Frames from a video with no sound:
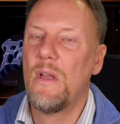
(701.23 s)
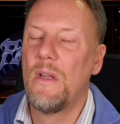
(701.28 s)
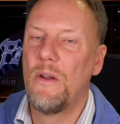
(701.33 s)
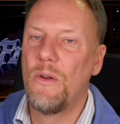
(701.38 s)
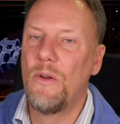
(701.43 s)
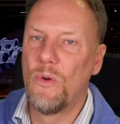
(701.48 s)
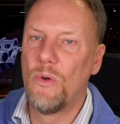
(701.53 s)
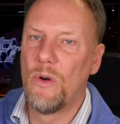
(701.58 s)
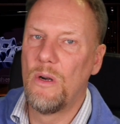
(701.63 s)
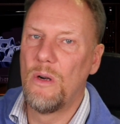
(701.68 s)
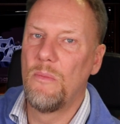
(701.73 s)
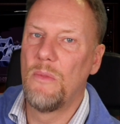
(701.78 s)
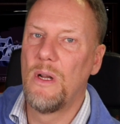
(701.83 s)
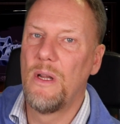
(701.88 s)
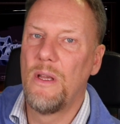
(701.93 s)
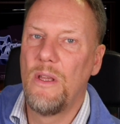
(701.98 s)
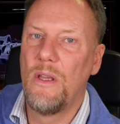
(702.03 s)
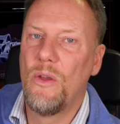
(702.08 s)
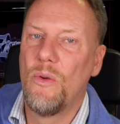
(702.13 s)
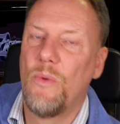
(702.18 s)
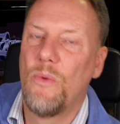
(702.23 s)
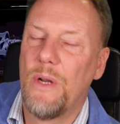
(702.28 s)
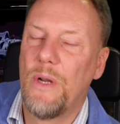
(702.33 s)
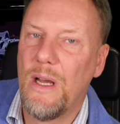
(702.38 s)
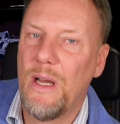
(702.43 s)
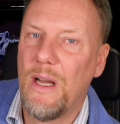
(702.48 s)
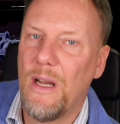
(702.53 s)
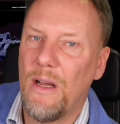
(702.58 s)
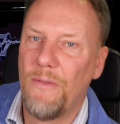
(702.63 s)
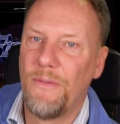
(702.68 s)
normally you would
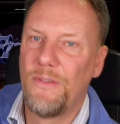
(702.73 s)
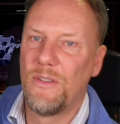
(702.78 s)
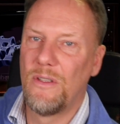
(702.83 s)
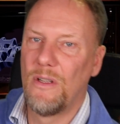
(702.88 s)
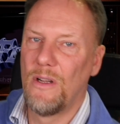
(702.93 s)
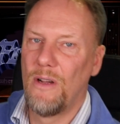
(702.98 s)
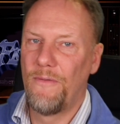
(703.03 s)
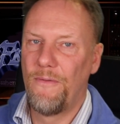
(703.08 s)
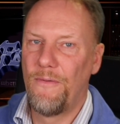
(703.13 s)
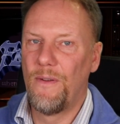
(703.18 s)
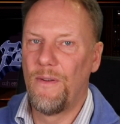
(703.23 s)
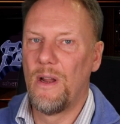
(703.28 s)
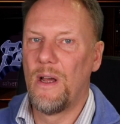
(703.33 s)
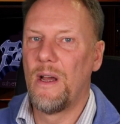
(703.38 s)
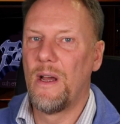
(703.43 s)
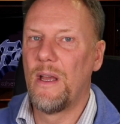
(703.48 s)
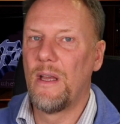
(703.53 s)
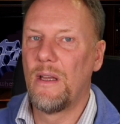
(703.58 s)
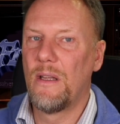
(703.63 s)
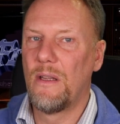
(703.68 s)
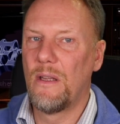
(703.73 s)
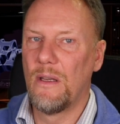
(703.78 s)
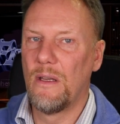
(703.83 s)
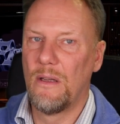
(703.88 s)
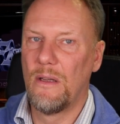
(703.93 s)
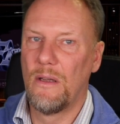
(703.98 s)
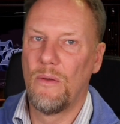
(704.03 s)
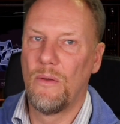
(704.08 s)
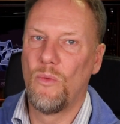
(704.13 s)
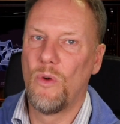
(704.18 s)
have stuff like
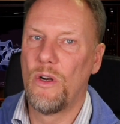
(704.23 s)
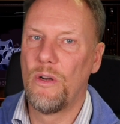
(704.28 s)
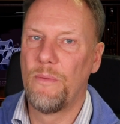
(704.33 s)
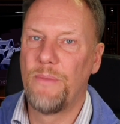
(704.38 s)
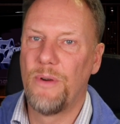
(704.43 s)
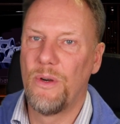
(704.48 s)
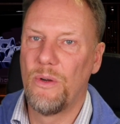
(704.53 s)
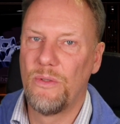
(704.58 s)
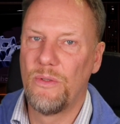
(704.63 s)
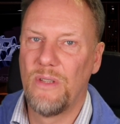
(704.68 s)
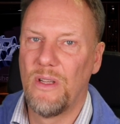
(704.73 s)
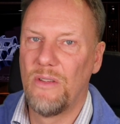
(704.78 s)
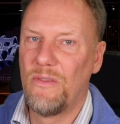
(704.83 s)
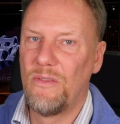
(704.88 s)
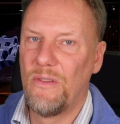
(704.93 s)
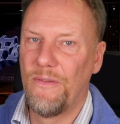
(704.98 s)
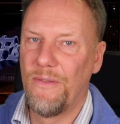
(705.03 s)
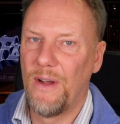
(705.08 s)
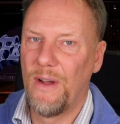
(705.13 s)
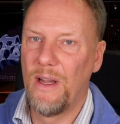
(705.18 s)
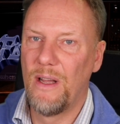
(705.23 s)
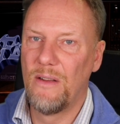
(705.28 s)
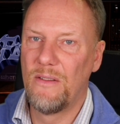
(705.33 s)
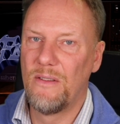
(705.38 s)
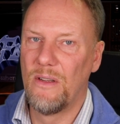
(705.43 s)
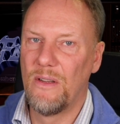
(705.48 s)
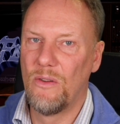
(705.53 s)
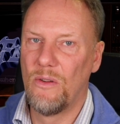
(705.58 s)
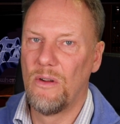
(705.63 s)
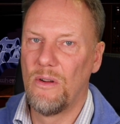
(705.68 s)
word processor
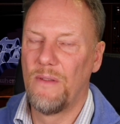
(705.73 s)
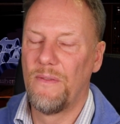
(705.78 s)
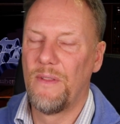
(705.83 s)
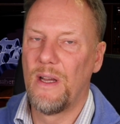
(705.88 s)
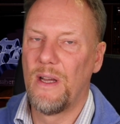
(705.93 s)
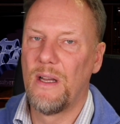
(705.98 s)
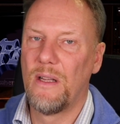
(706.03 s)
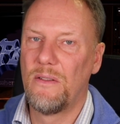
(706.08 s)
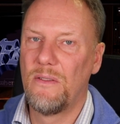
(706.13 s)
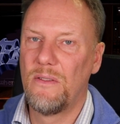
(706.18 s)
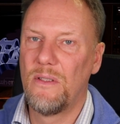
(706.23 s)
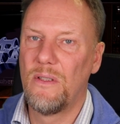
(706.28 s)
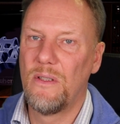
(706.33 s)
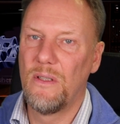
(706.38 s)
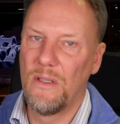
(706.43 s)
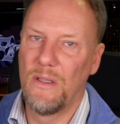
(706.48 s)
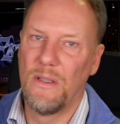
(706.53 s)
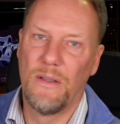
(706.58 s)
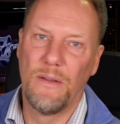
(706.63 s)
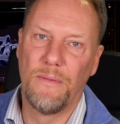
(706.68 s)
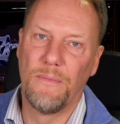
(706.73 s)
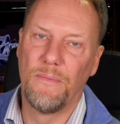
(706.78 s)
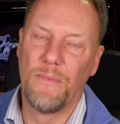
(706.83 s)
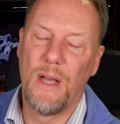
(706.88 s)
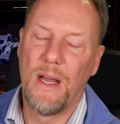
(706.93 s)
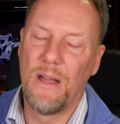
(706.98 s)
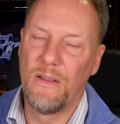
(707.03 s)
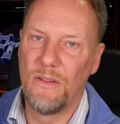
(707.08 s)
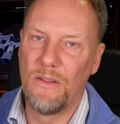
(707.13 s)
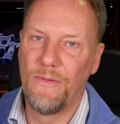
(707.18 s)
files and all of that
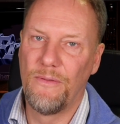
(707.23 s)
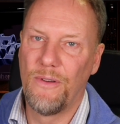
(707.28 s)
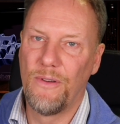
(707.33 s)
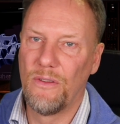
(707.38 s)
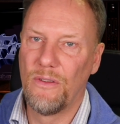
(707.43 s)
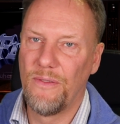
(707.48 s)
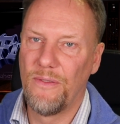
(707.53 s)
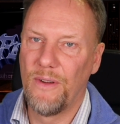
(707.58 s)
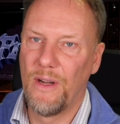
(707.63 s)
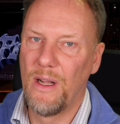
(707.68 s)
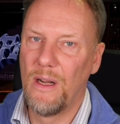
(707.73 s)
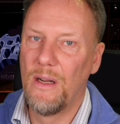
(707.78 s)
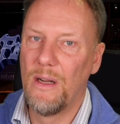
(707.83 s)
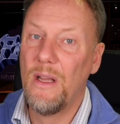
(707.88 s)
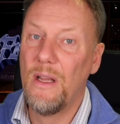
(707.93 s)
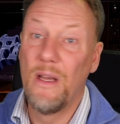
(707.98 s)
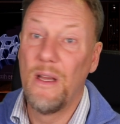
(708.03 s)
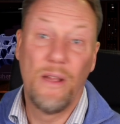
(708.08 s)
as the first file.